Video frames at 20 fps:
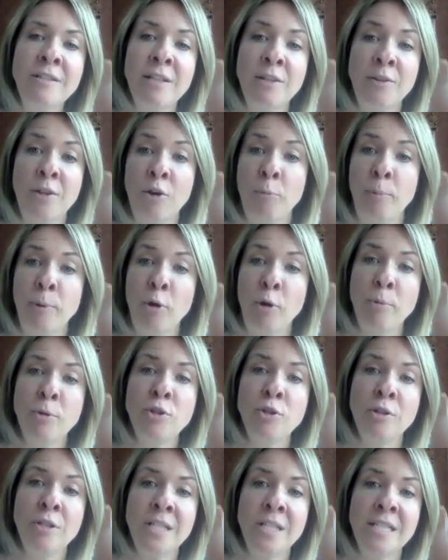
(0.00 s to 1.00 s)
So there'll be
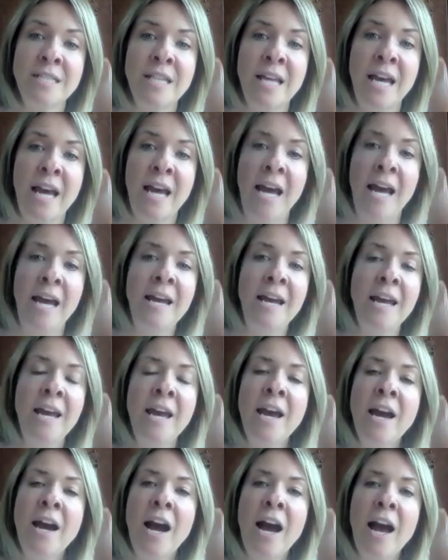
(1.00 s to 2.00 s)
opportunities there.
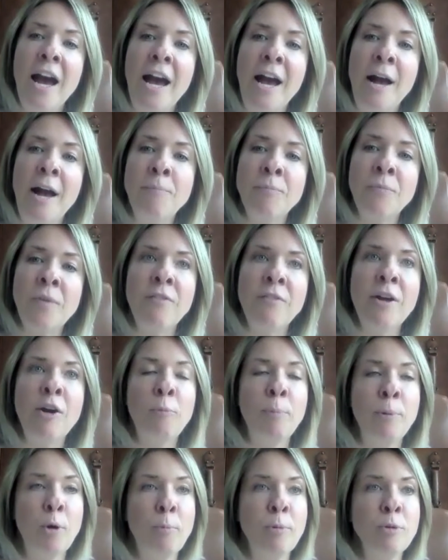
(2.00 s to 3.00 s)
Um, there'll
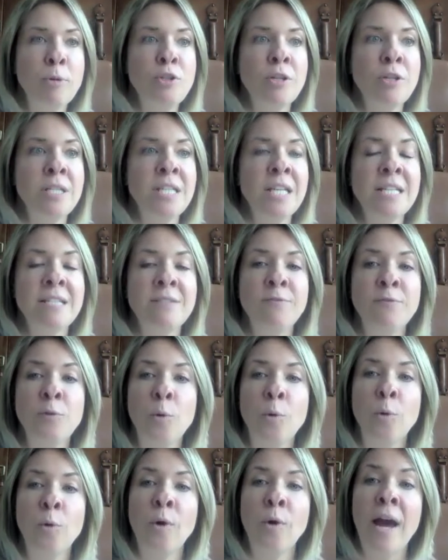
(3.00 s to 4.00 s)
be opportunities
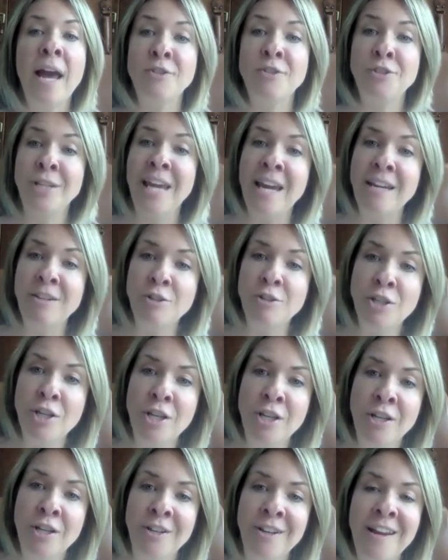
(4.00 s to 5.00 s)
for
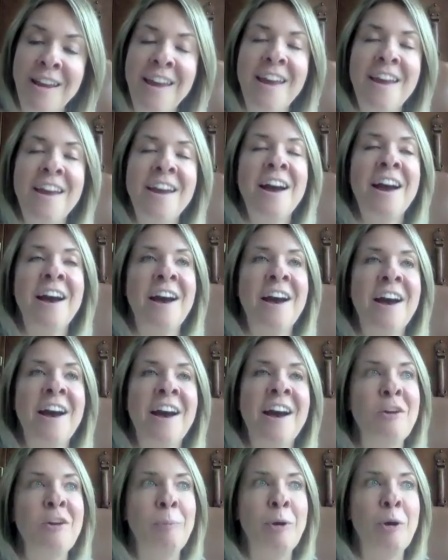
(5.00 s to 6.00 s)
education.
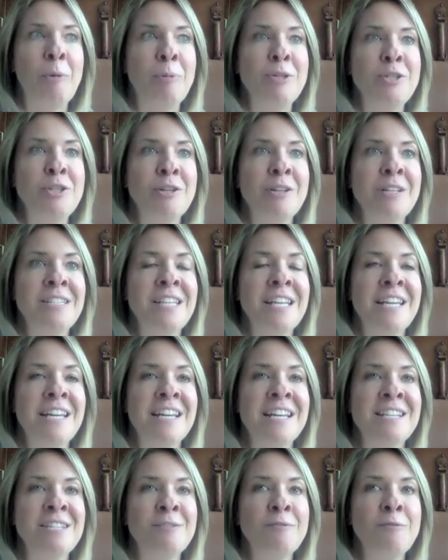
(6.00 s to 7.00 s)
Uh, there'll be
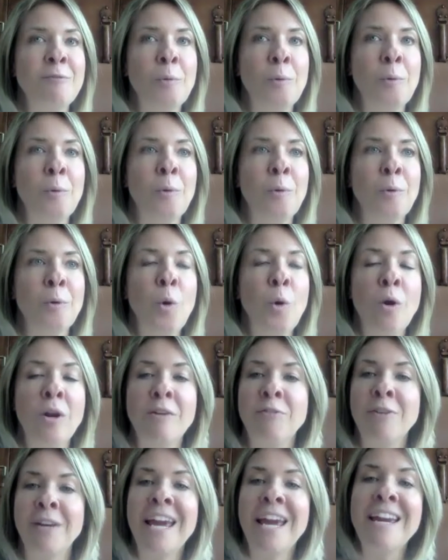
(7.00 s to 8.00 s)
opportunities for
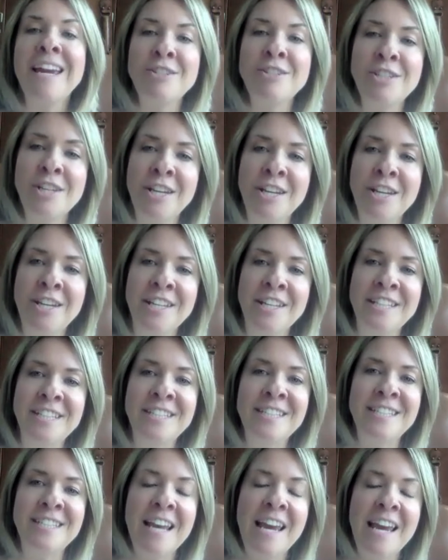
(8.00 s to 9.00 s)

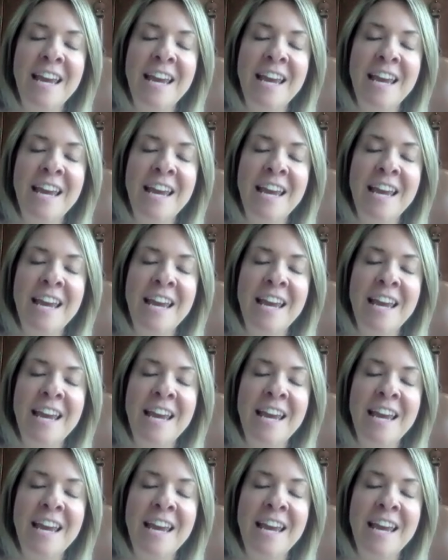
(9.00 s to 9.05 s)
qualifications.